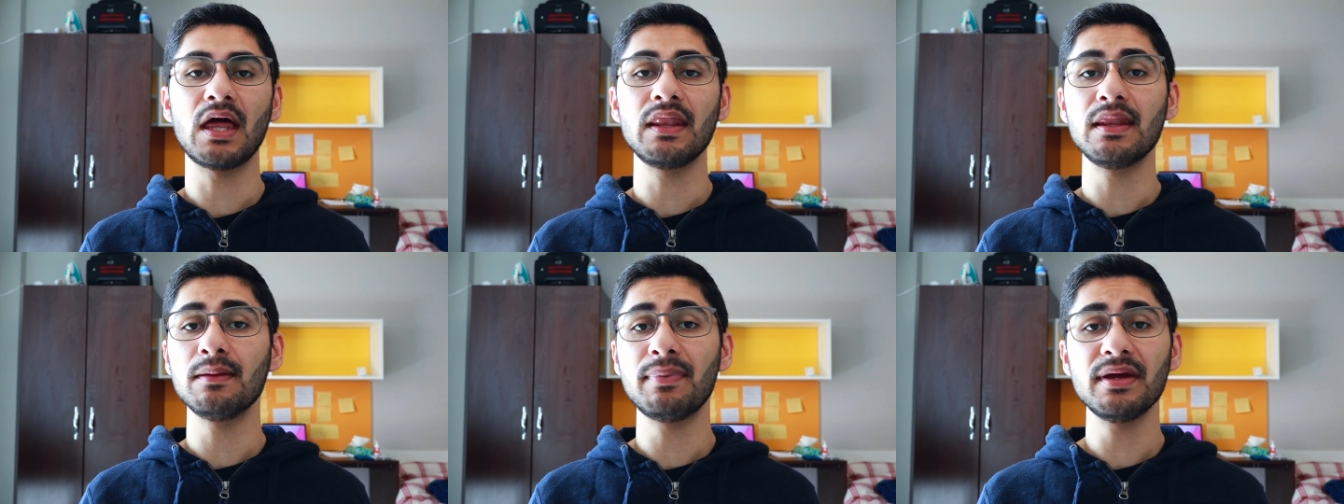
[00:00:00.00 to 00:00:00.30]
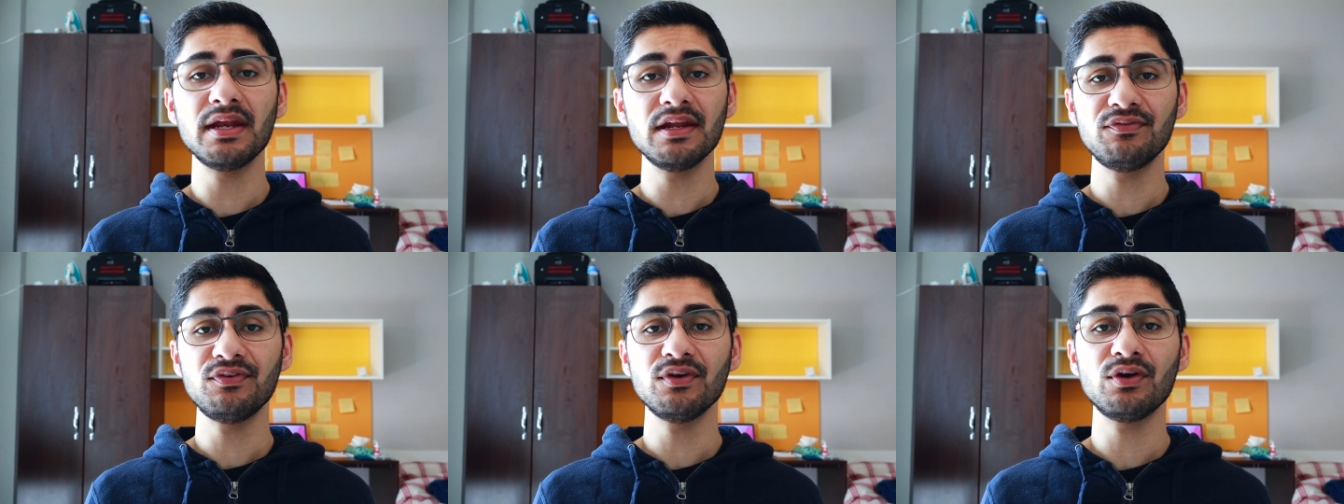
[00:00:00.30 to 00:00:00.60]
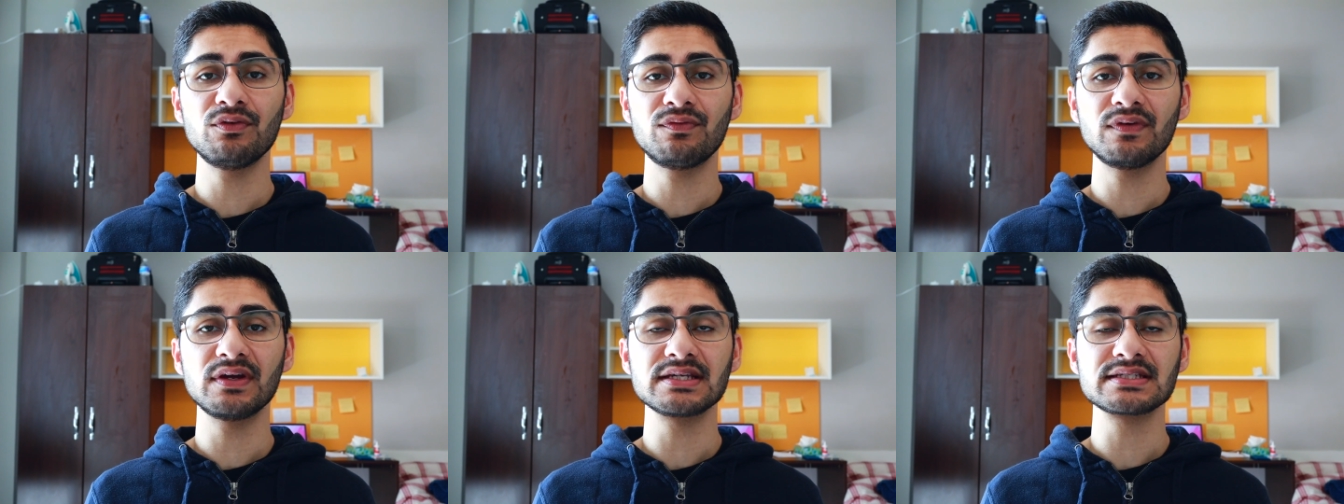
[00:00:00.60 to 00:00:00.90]
And the benefit
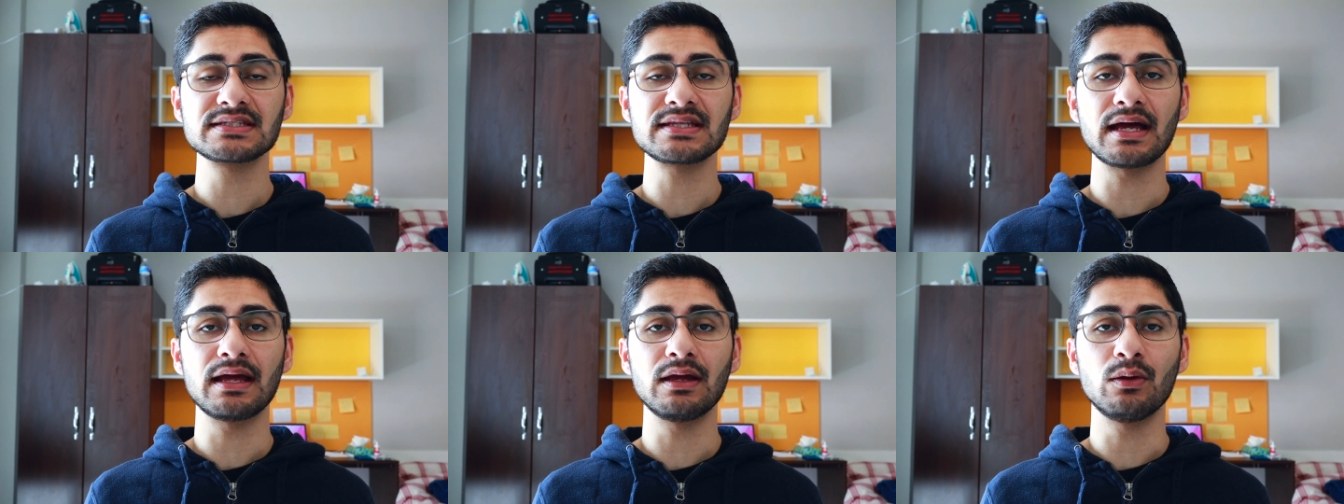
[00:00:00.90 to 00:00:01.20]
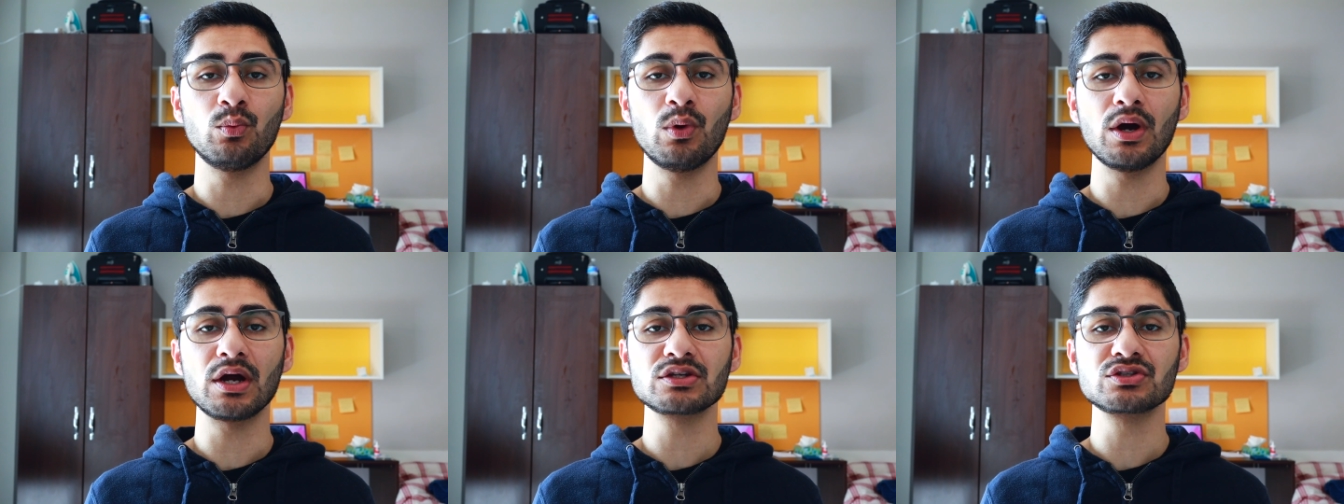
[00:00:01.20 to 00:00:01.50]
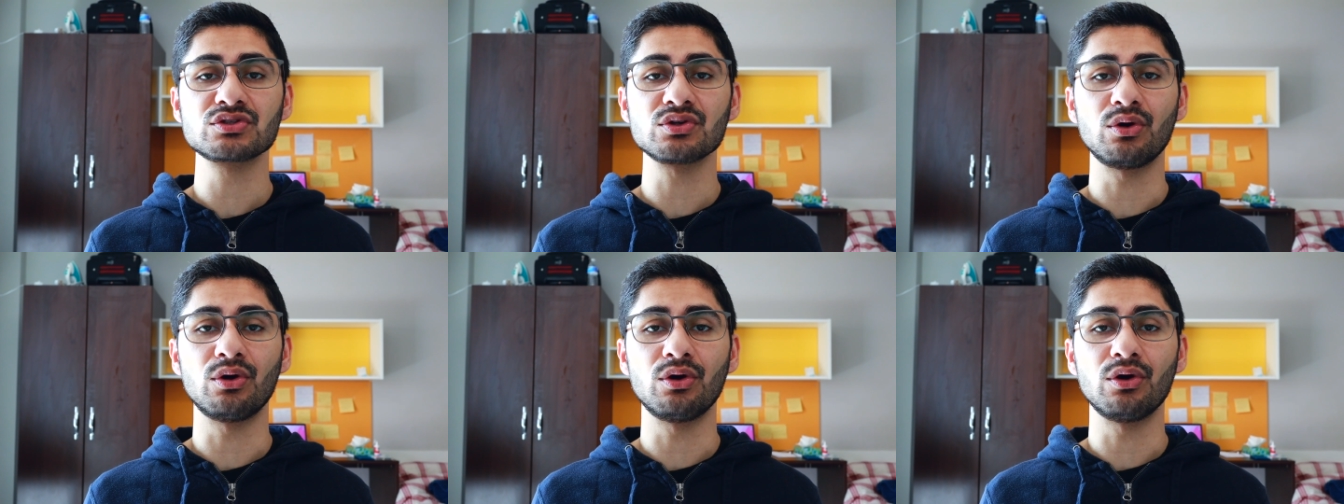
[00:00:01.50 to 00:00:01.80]
of it is that it
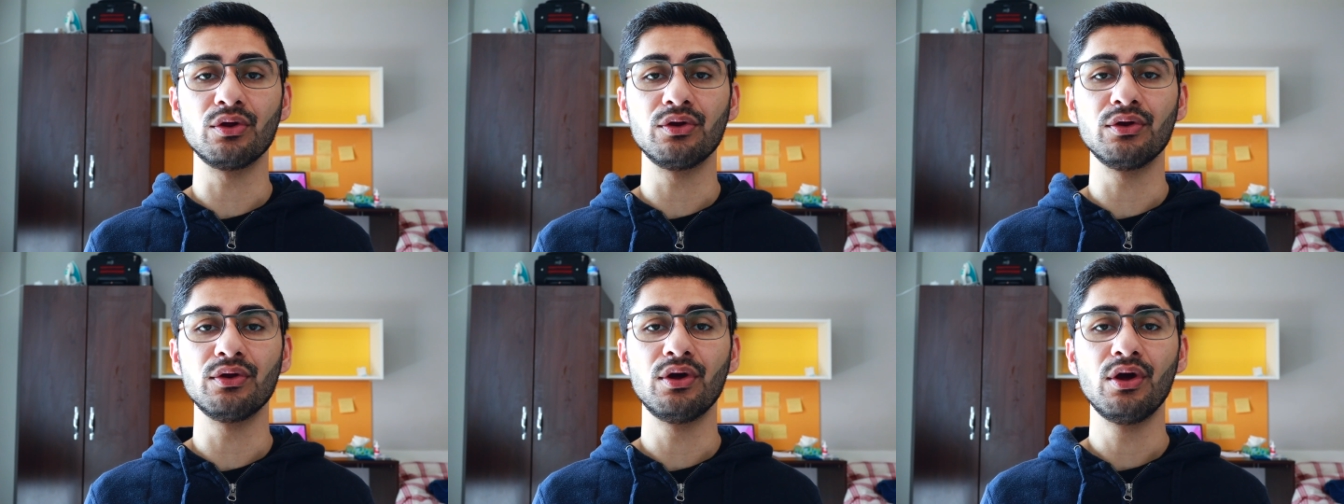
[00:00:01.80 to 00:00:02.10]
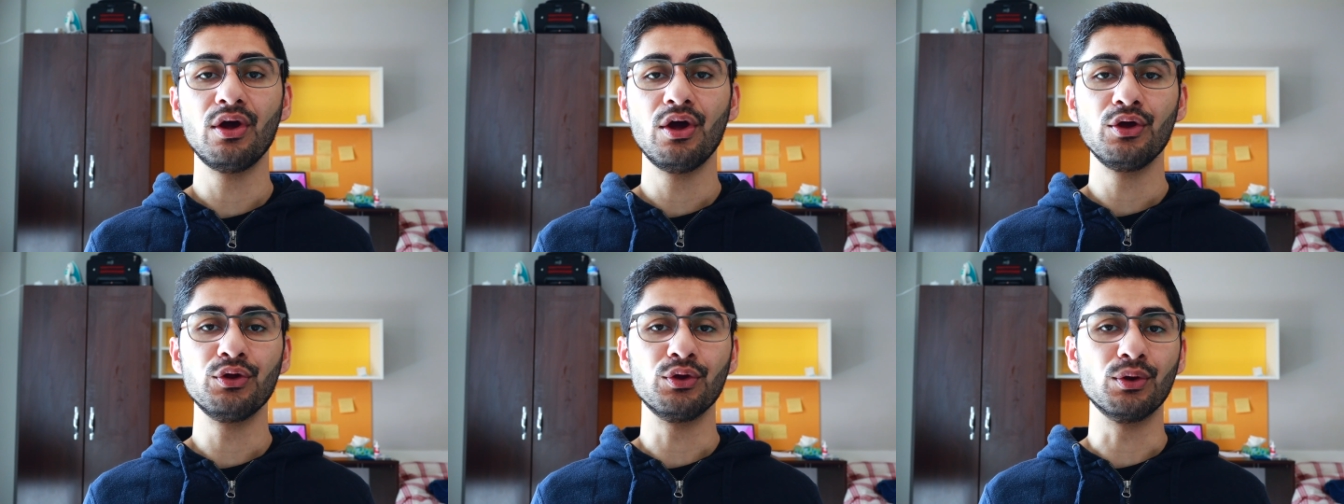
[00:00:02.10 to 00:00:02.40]
works on